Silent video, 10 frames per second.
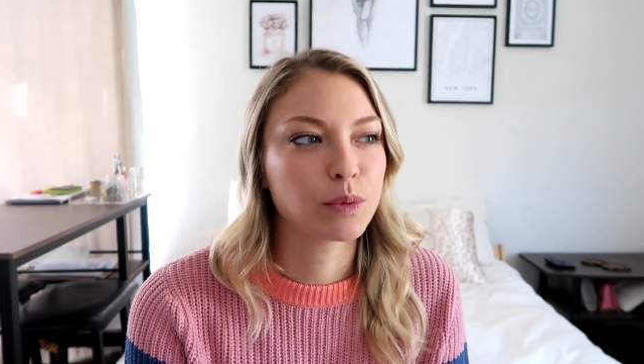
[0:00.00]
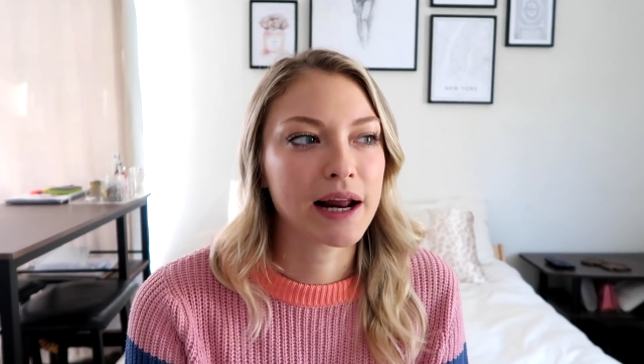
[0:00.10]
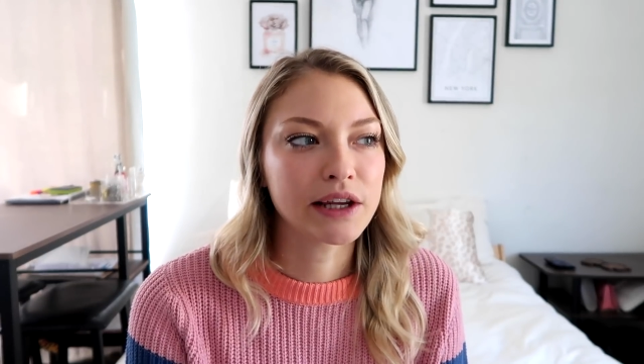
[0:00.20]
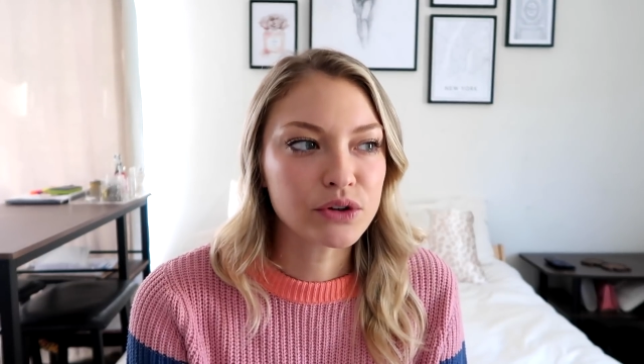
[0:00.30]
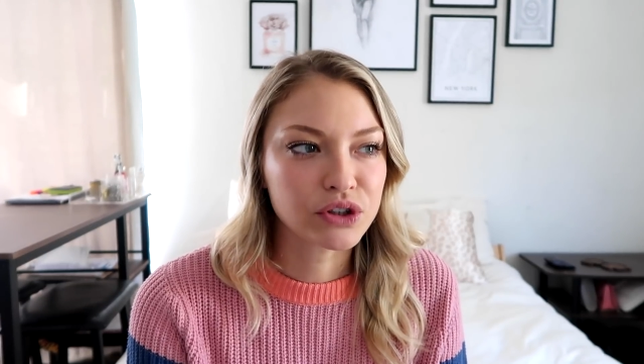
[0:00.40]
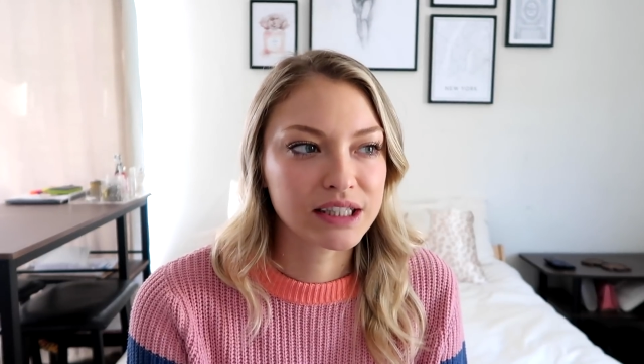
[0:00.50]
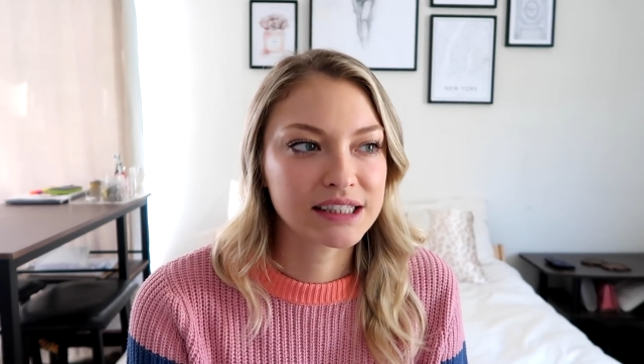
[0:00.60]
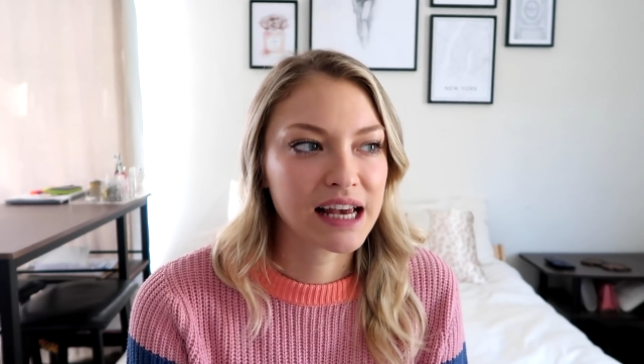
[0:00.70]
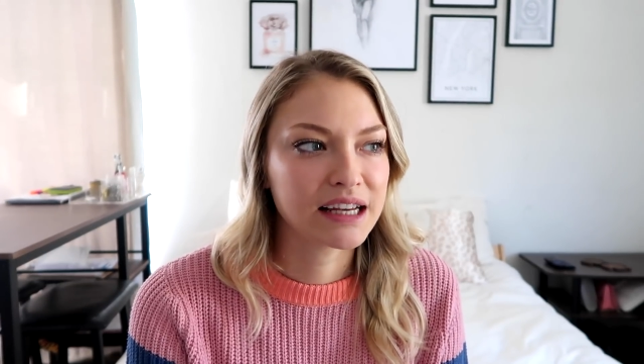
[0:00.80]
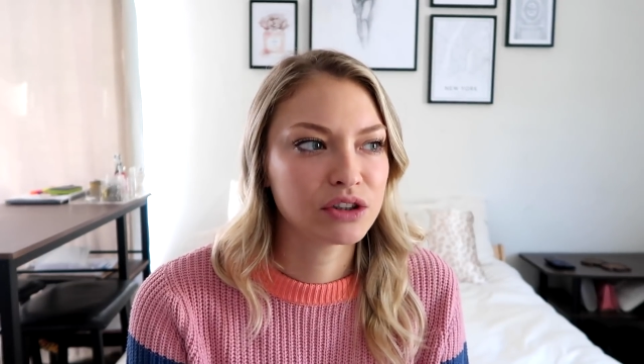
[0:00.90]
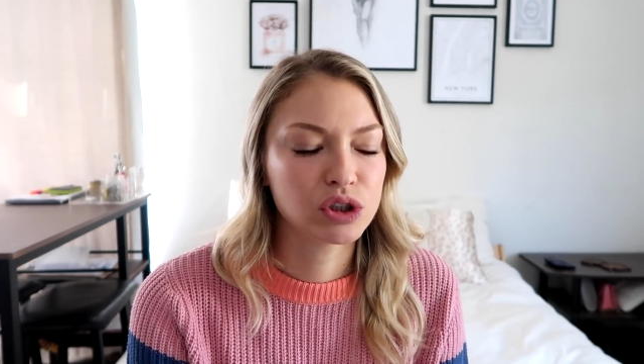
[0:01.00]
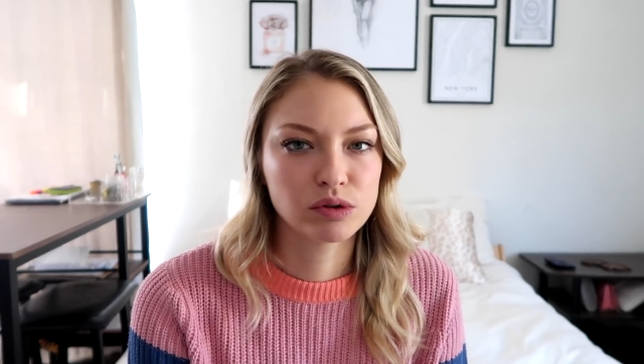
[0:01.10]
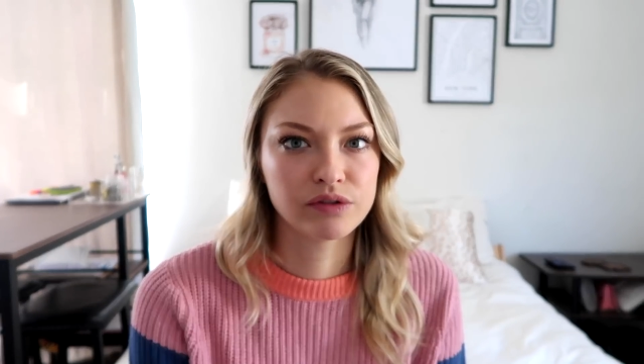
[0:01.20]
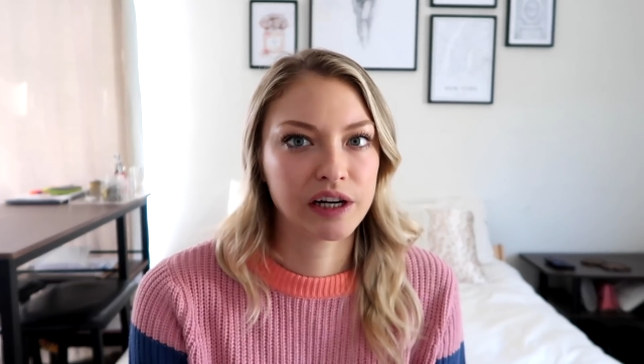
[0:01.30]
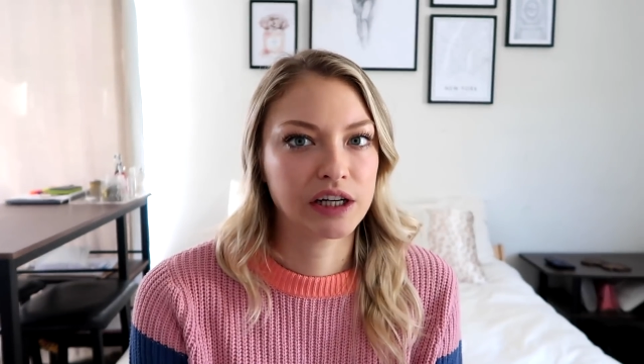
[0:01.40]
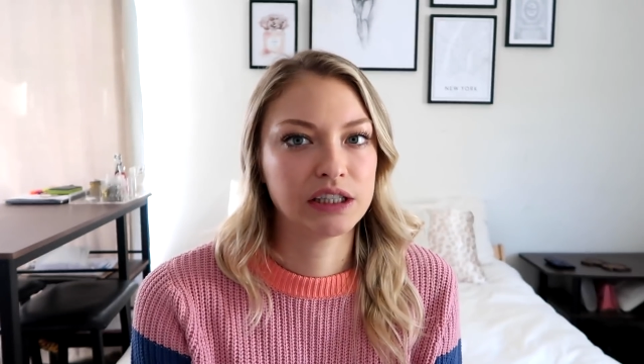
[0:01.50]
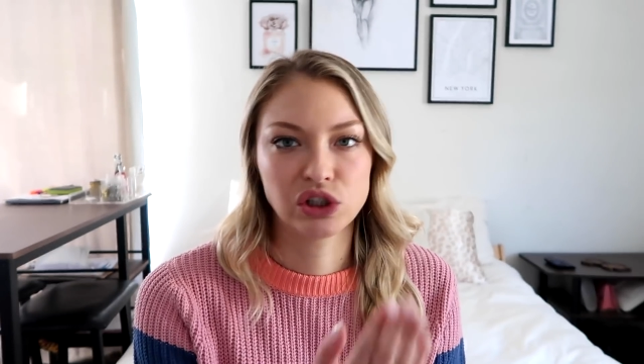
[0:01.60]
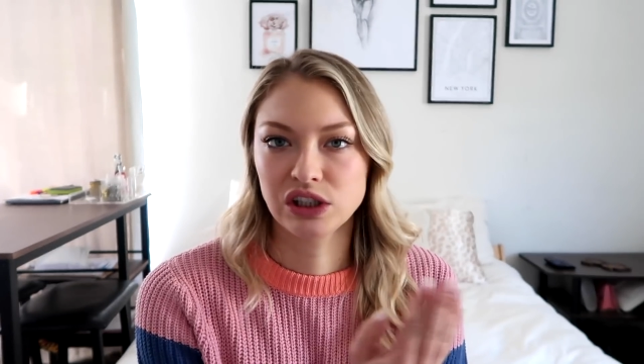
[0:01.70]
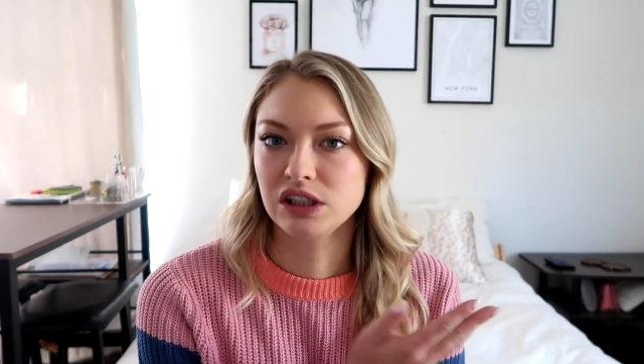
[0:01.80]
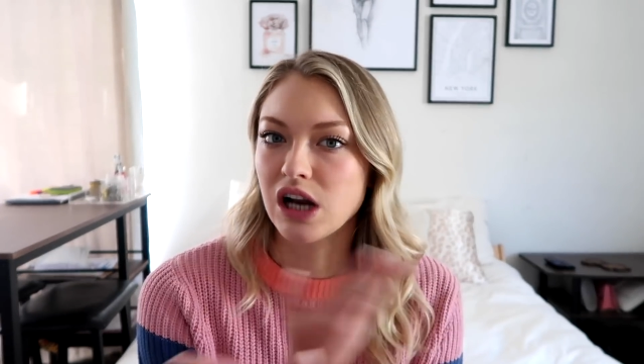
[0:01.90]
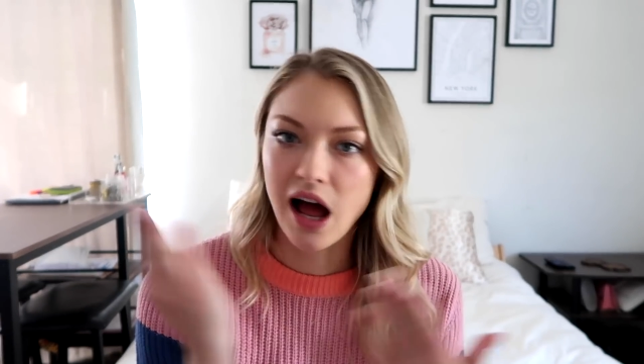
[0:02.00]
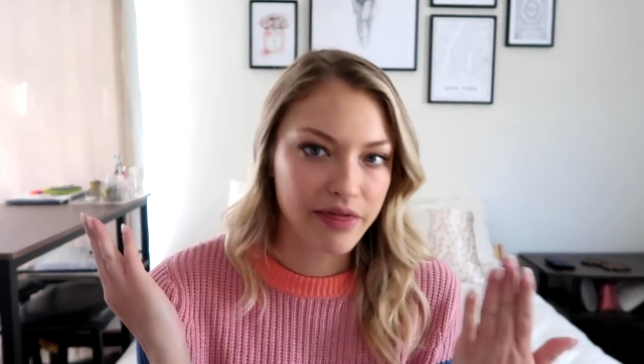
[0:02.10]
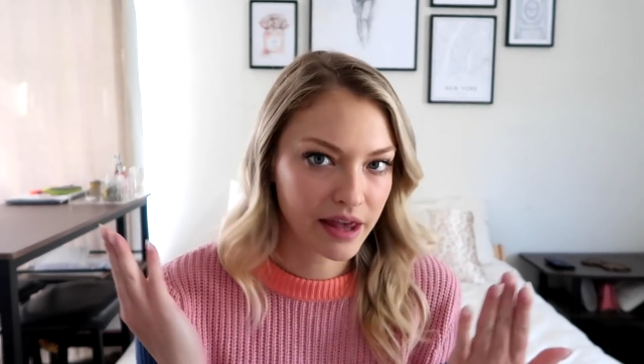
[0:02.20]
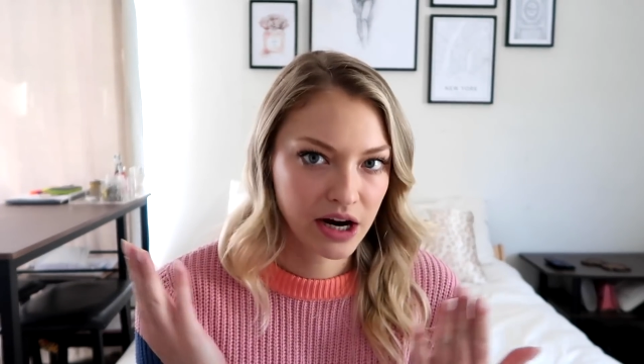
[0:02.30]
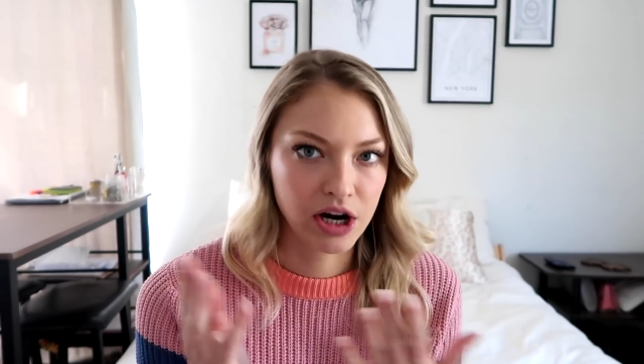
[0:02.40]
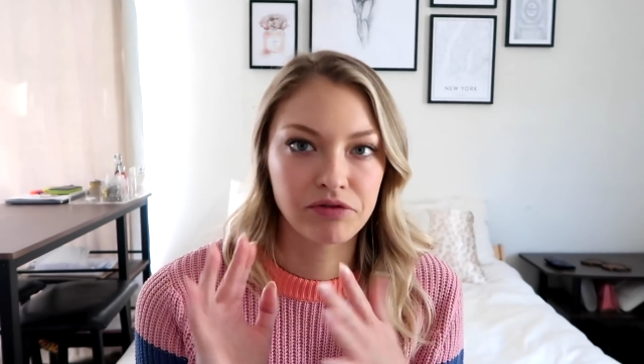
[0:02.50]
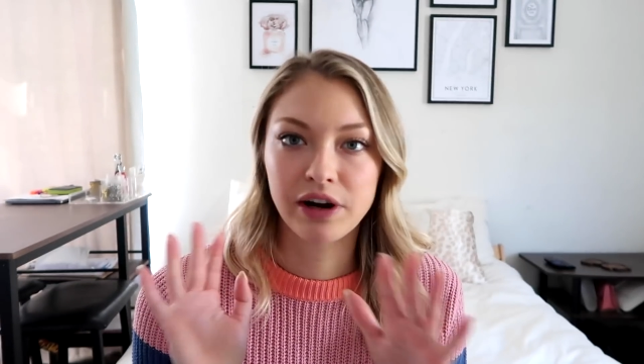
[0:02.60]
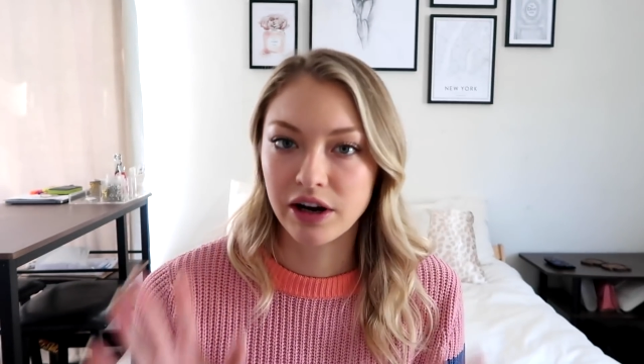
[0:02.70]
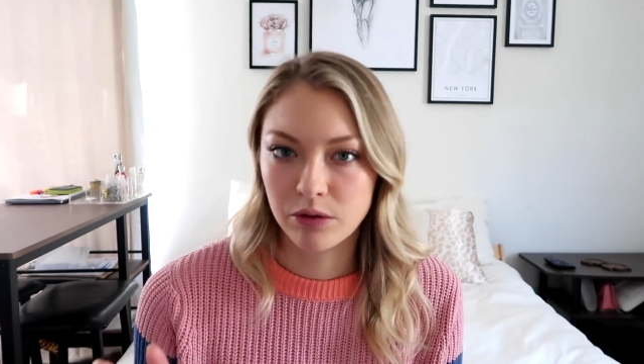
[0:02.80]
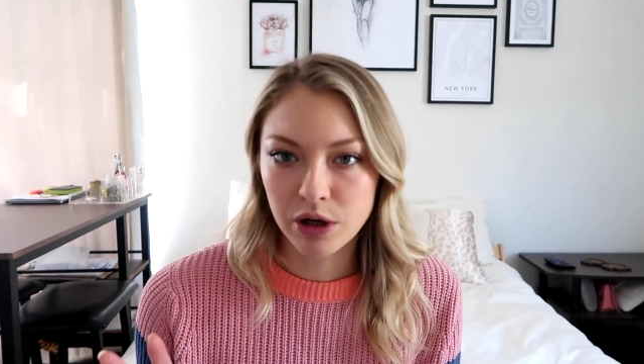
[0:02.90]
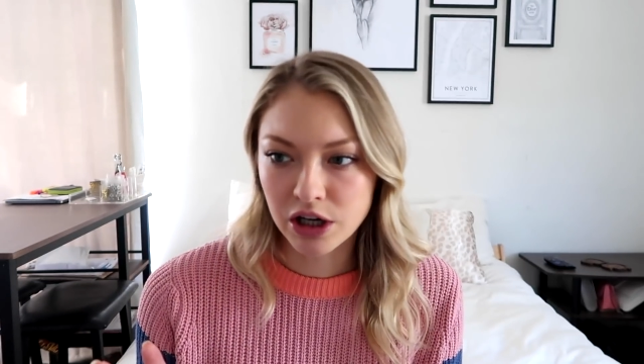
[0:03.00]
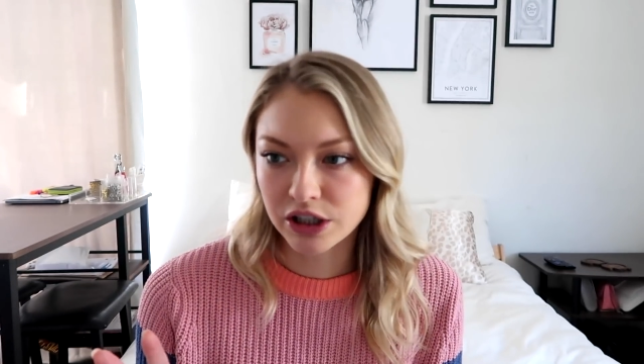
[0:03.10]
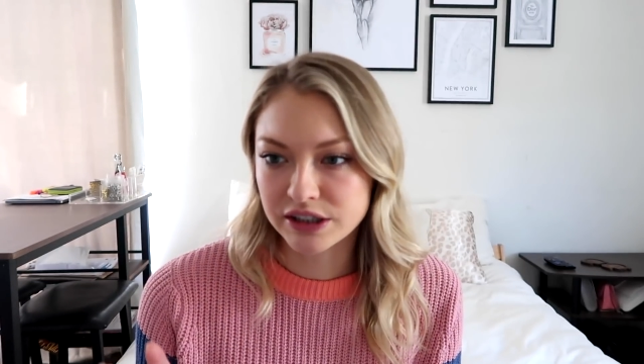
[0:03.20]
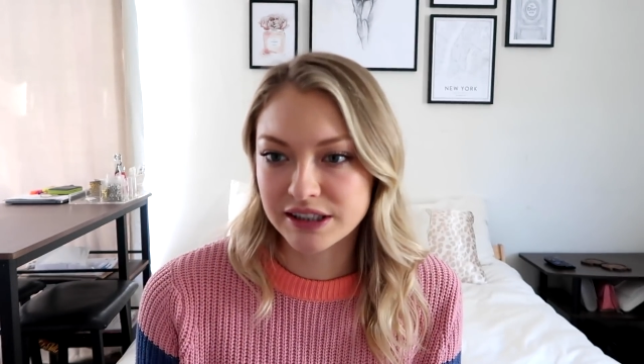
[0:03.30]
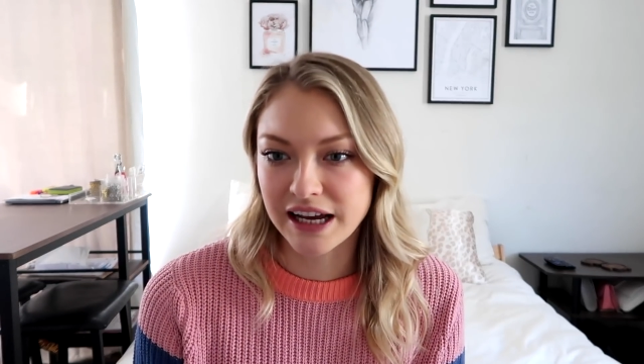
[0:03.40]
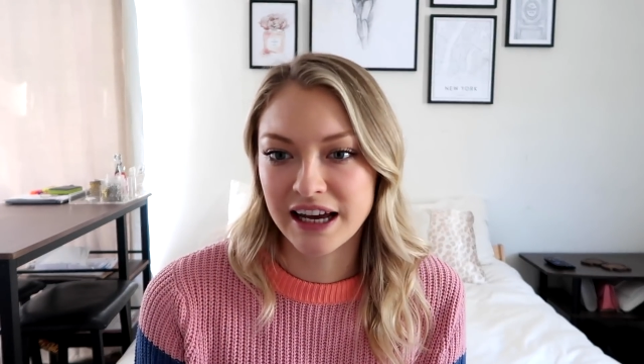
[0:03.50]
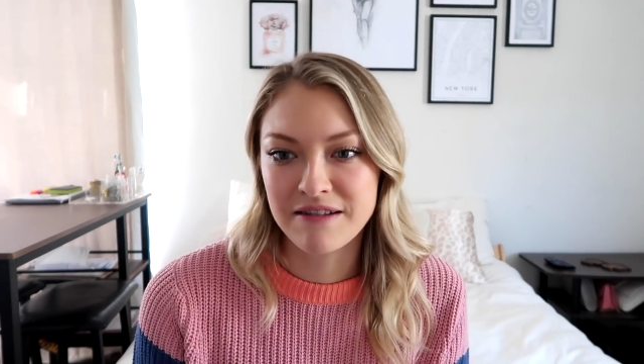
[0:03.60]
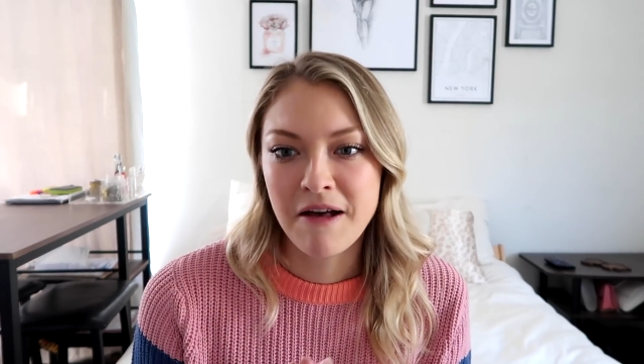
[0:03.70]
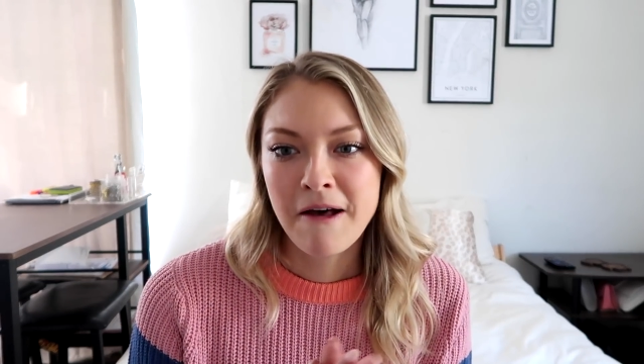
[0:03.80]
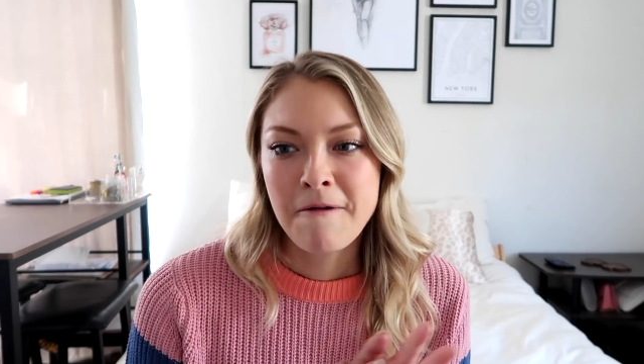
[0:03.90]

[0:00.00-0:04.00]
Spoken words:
What I usually say is she was very just not there, very rehearsed, and